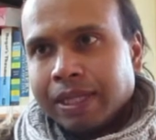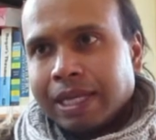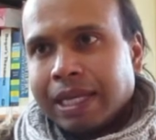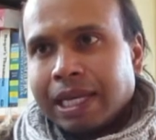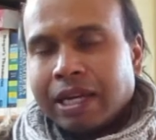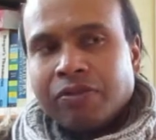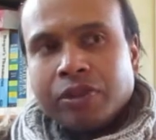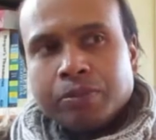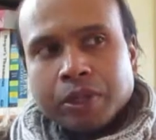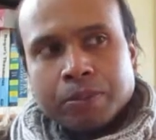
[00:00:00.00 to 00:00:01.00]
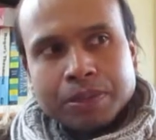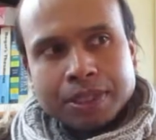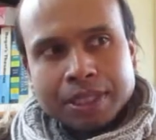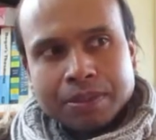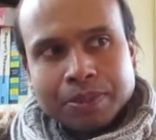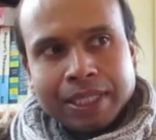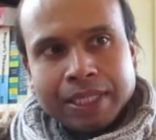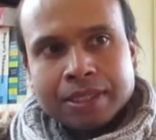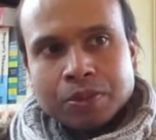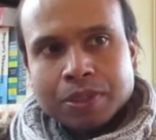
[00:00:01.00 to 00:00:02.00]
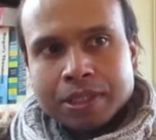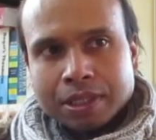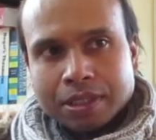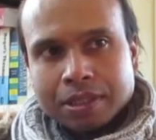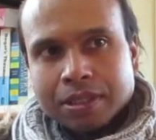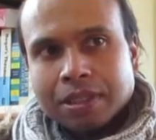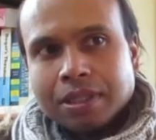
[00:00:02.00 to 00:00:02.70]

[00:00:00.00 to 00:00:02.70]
and every moment has been exquisite.